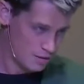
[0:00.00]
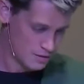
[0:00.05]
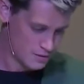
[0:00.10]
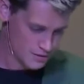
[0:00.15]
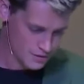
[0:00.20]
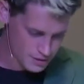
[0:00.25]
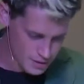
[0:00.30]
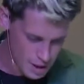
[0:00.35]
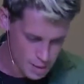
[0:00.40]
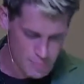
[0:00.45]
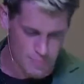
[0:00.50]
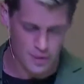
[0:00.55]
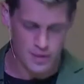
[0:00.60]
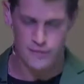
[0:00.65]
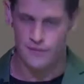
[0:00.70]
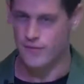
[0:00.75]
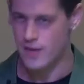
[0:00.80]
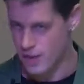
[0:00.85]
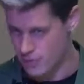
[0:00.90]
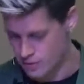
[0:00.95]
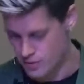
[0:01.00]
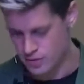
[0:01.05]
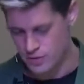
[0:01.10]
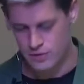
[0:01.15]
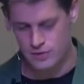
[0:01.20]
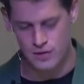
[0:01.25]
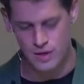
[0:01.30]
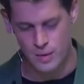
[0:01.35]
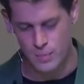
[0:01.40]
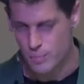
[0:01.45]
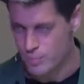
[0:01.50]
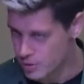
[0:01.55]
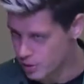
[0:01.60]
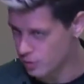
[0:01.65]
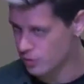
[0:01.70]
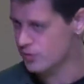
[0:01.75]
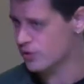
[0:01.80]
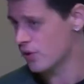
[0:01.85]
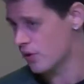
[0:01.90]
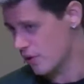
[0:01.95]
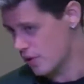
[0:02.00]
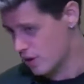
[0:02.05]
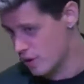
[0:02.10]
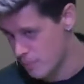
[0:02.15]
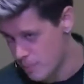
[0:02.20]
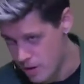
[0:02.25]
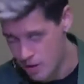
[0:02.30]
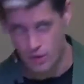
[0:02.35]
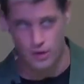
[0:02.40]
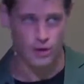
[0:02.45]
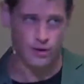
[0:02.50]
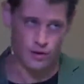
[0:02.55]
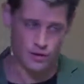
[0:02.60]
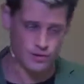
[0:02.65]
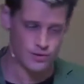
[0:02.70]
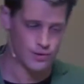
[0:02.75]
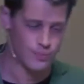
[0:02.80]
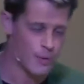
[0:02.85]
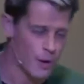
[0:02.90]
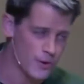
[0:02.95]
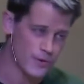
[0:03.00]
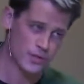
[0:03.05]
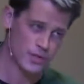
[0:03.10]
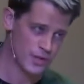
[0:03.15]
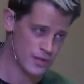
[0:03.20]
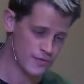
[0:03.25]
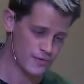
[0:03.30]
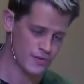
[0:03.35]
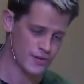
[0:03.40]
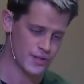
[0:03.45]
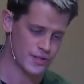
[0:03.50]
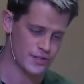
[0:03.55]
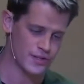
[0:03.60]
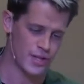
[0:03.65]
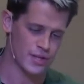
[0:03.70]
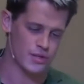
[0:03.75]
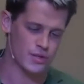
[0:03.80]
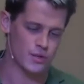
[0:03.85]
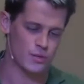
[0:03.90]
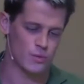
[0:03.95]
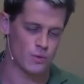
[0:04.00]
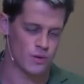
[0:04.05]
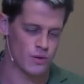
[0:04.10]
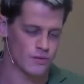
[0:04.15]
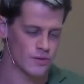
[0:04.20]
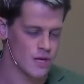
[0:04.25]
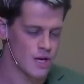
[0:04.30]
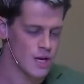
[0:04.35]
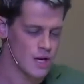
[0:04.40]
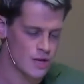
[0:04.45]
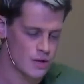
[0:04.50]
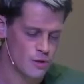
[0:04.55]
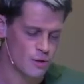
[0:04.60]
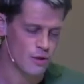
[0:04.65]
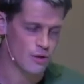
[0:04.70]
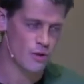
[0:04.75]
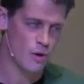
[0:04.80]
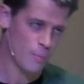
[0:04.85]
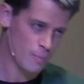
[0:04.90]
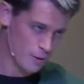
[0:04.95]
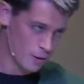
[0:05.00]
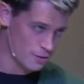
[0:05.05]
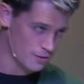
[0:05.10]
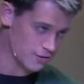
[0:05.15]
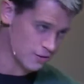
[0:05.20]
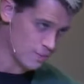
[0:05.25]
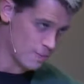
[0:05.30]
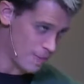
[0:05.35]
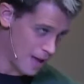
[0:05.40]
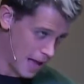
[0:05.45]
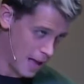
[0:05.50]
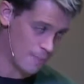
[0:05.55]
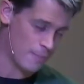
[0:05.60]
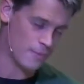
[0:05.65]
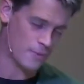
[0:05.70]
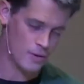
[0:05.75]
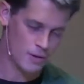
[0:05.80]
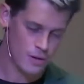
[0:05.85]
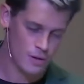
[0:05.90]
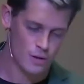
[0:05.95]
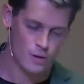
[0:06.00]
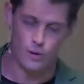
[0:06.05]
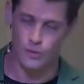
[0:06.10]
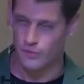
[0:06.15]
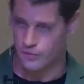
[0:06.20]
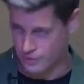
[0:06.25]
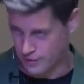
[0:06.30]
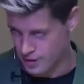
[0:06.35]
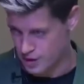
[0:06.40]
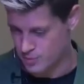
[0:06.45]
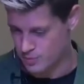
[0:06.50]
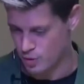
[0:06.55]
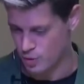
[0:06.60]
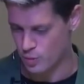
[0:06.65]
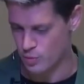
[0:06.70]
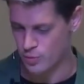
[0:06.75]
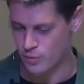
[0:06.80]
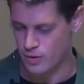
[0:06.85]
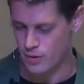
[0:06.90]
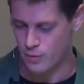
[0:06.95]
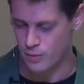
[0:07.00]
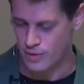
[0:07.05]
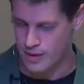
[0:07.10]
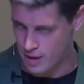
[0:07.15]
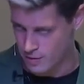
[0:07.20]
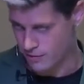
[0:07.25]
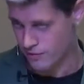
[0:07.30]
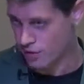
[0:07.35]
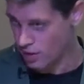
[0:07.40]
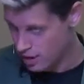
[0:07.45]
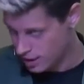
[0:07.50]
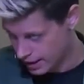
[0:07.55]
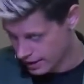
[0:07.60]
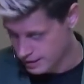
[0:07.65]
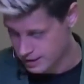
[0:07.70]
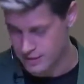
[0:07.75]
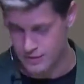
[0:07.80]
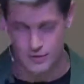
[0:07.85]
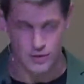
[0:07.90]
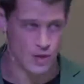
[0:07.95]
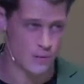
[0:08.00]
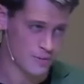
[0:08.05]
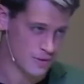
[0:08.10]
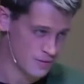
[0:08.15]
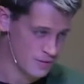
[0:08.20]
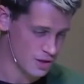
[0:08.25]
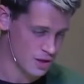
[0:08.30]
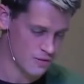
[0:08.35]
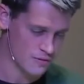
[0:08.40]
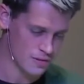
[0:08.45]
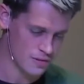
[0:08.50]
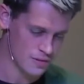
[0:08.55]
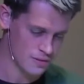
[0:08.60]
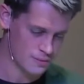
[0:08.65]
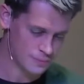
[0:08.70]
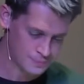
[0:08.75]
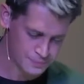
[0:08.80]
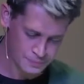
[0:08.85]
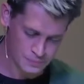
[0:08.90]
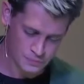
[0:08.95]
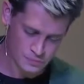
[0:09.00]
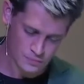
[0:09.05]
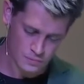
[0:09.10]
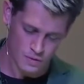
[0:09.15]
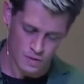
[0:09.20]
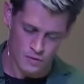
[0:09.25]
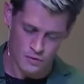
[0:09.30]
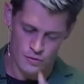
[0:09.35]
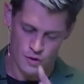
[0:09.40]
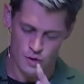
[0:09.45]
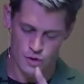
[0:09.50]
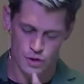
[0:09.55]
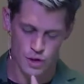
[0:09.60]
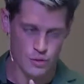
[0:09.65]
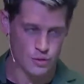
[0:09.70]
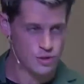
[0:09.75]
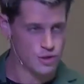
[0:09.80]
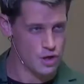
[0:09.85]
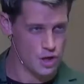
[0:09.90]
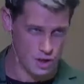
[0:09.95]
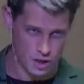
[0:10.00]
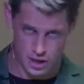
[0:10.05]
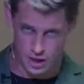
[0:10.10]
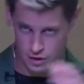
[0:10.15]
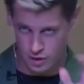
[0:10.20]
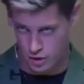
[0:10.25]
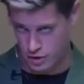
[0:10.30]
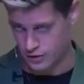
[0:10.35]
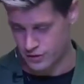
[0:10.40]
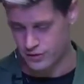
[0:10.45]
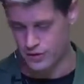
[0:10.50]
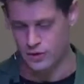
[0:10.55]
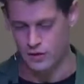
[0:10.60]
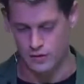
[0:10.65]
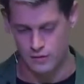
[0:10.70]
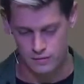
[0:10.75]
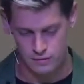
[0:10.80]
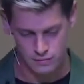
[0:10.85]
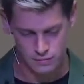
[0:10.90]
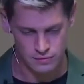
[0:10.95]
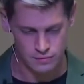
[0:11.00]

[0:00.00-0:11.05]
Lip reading: This is a company founded and built in America, supposedly the freest nation in the world. You cannot post a map on Facebook without violating its terms of service that shows Turkey and Kurdistan.